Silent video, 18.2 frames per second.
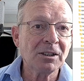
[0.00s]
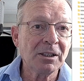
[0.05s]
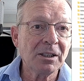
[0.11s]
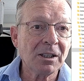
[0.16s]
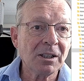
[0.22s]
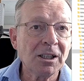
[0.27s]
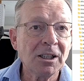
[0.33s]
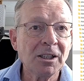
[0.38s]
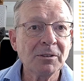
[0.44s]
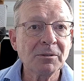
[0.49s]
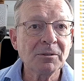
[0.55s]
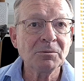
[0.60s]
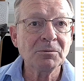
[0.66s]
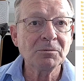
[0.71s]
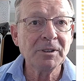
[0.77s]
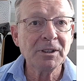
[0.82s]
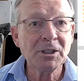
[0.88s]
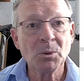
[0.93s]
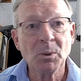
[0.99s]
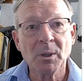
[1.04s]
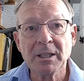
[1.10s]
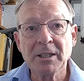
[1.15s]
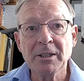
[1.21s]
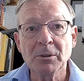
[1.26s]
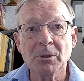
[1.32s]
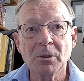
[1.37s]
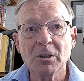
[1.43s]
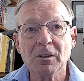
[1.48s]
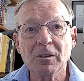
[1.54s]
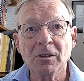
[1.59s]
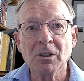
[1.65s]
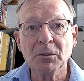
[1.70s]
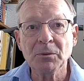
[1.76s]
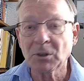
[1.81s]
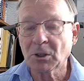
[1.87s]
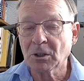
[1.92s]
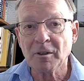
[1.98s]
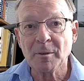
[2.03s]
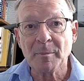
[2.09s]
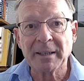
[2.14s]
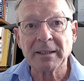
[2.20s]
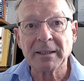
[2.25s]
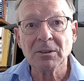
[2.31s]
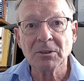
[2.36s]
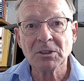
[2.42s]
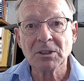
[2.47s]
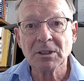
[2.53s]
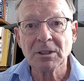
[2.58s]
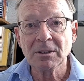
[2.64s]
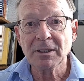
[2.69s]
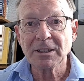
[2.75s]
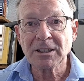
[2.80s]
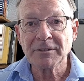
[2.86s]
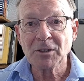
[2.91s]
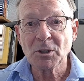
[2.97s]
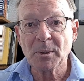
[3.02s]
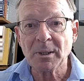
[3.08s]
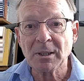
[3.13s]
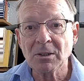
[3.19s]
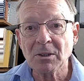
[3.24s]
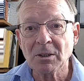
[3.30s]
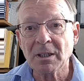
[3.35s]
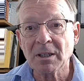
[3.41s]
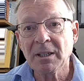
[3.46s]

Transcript: I'm really quite keen on Coromandel, so let's have a quick look.